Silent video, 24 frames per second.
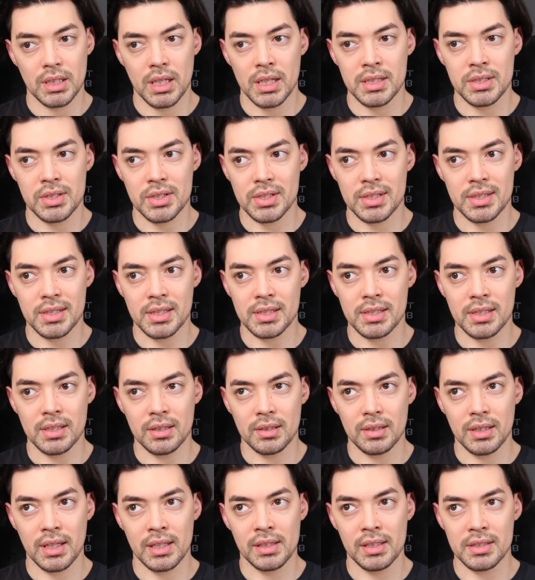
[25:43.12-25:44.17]
It just
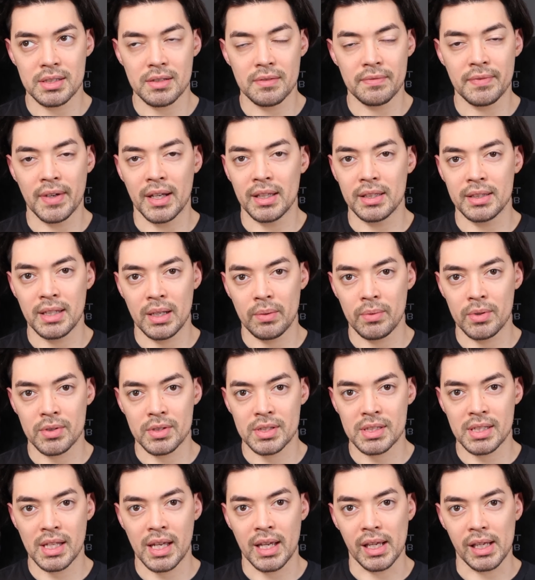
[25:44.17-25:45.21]
doesn't validate what
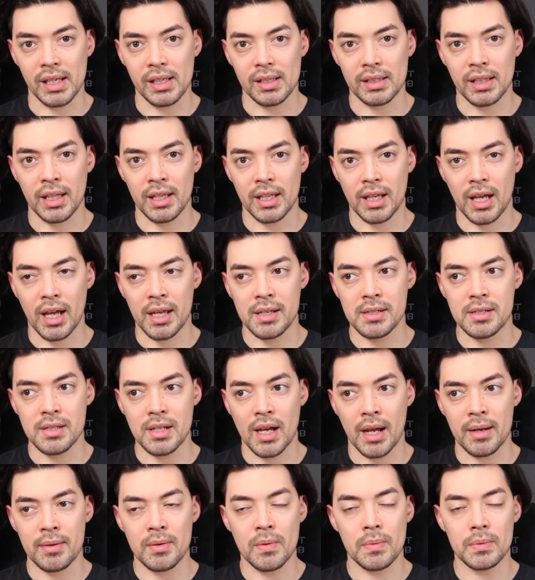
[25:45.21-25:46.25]
you're saying. Like,
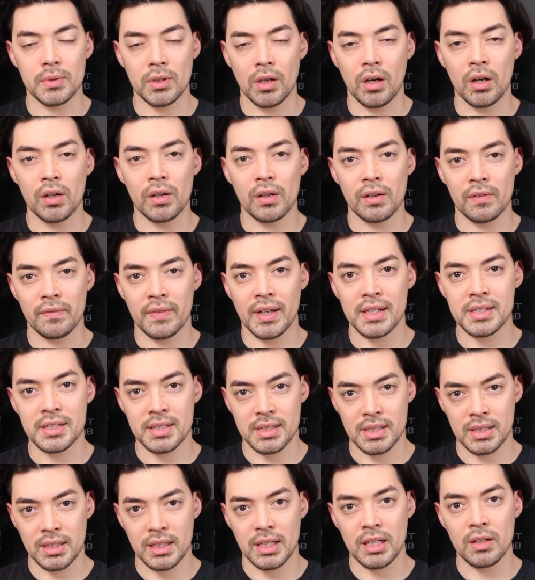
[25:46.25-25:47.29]
I no longer
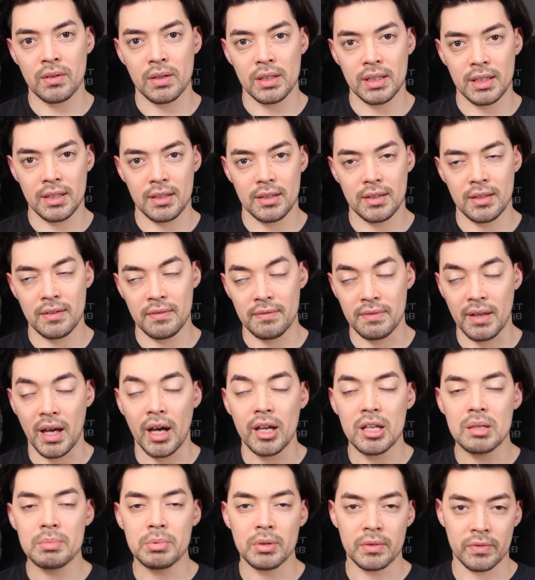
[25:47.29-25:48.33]
invested in hearing the
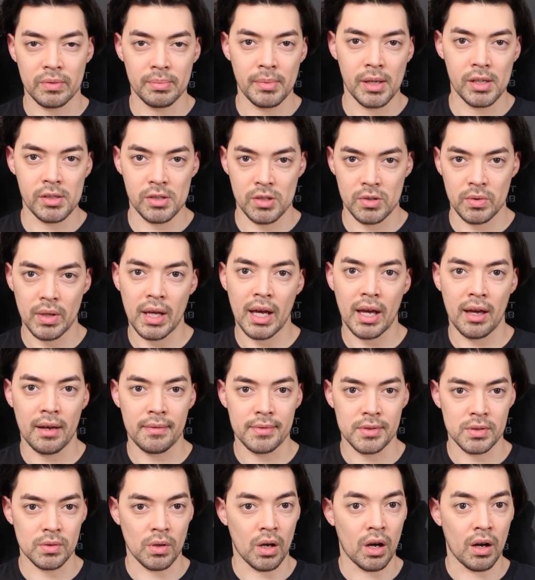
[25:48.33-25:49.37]
valuable information you
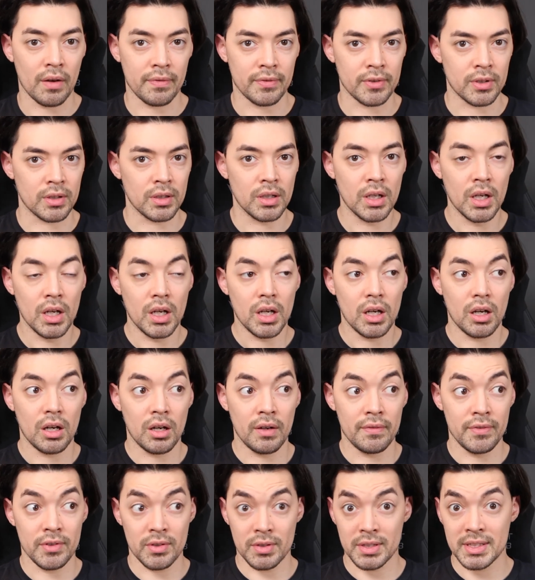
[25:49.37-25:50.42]
have to offer
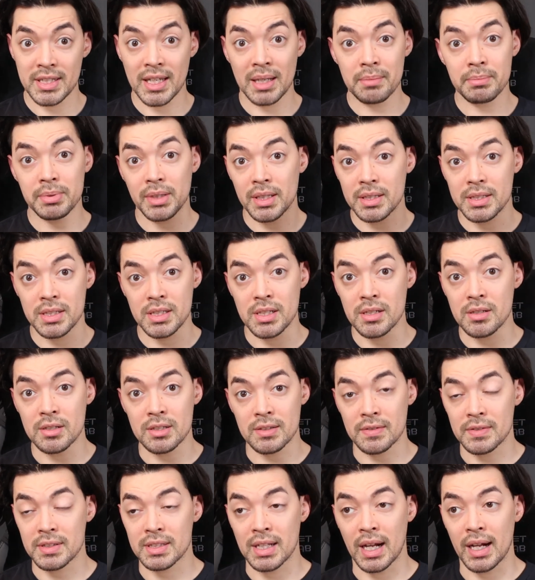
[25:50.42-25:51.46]
of your 10 plus
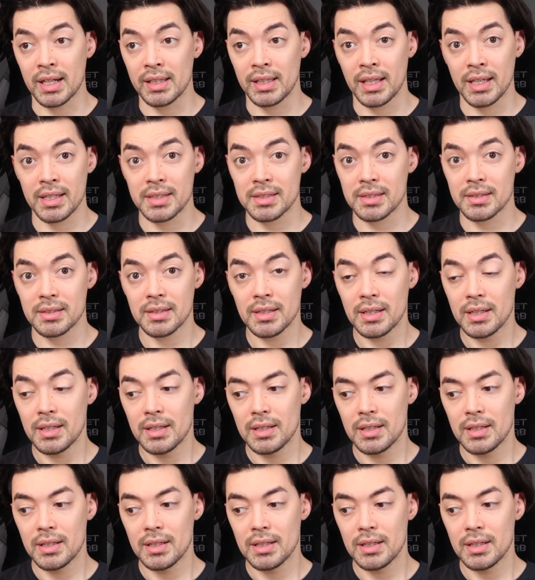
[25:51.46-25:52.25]
years of stylizing,